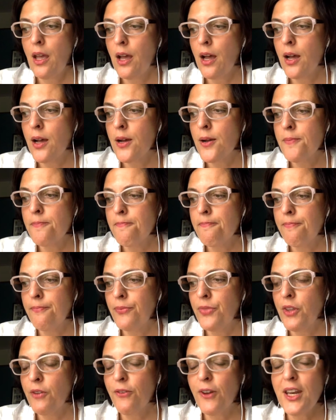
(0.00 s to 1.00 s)
Um,
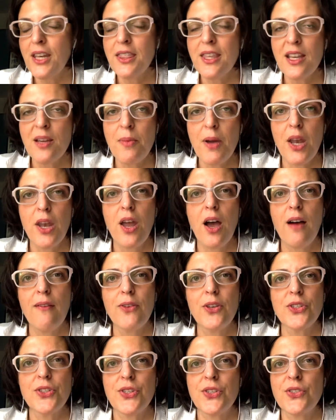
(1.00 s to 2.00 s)
the funny thing about
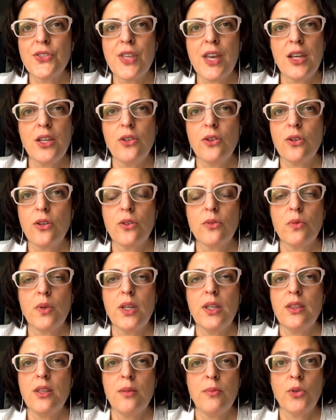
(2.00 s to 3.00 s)
novels is that you can
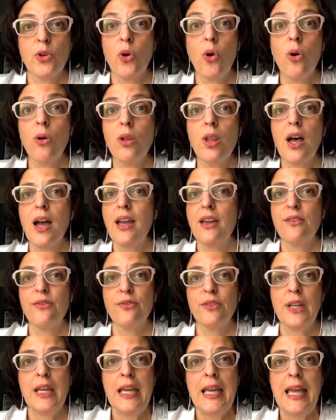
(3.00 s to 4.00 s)
read them your whole
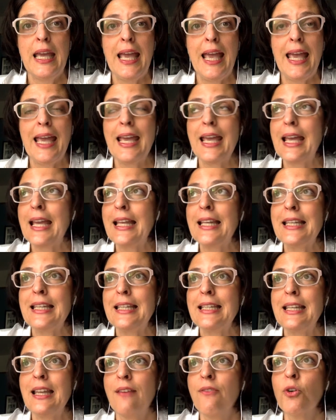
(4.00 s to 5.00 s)
life and
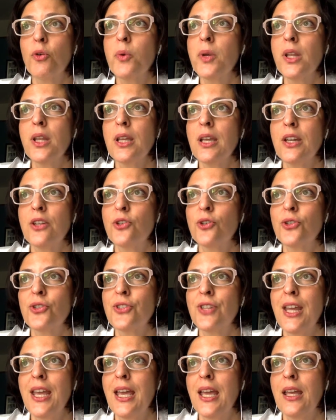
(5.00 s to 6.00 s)
never really
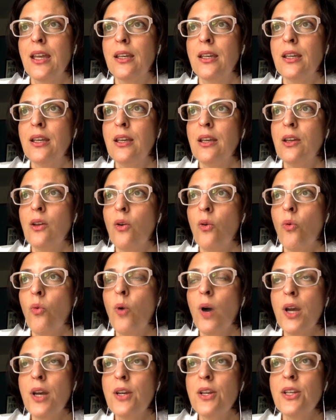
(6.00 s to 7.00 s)
understand
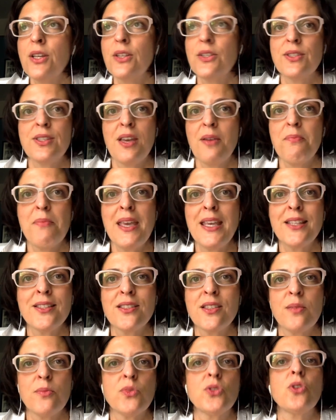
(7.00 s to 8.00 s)
what it is that makes
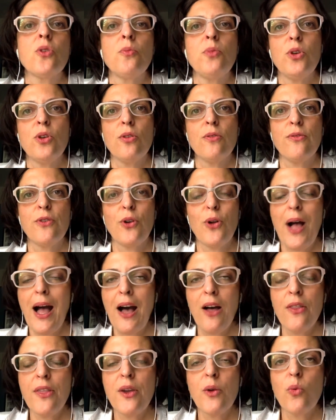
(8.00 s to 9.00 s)
them so beautiful,
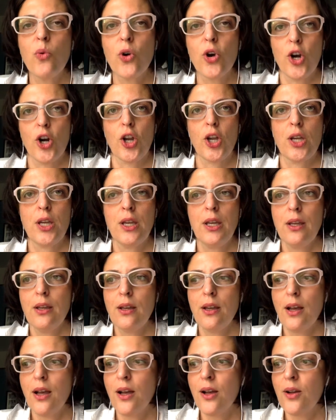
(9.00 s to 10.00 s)
how they work.
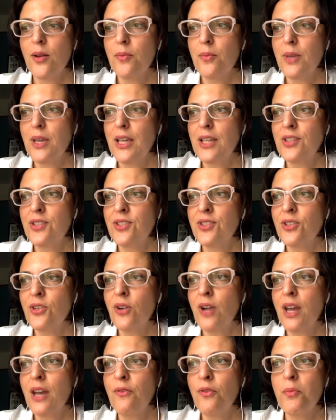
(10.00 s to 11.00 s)
Um, it's still
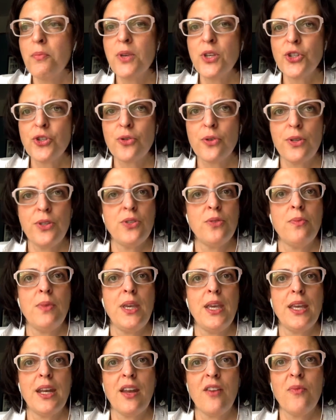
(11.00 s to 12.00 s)
kind of a mystery to
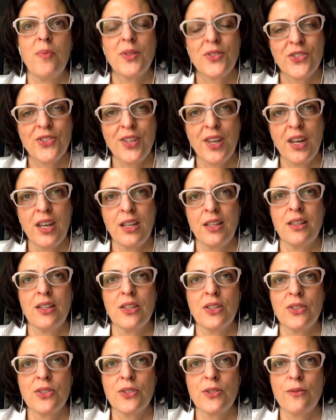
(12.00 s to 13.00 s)
me, and I've been studying
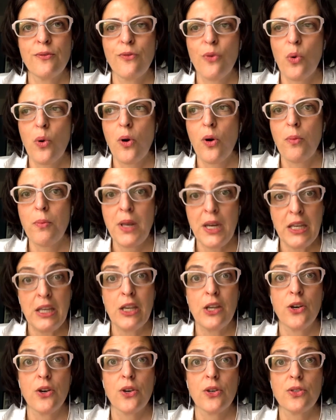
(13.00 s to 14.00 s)
this for many
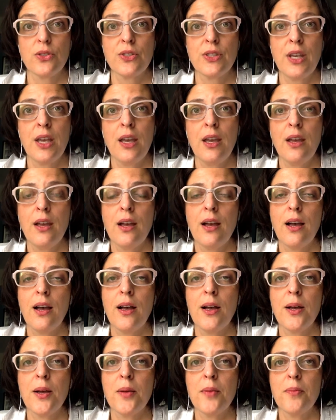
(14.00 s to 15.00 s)
years.
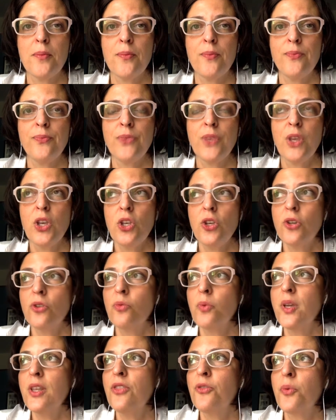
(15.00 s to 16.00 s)
Um, you can
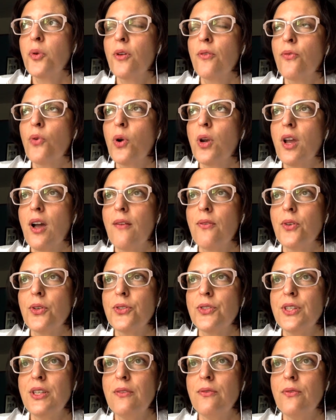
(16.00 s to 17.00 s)
read three or four
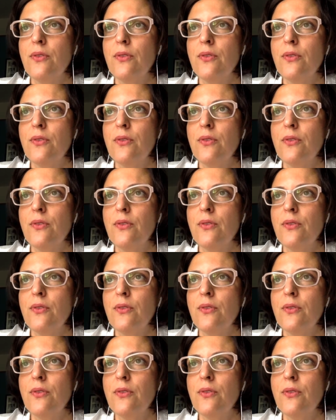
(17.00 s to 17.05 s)
novels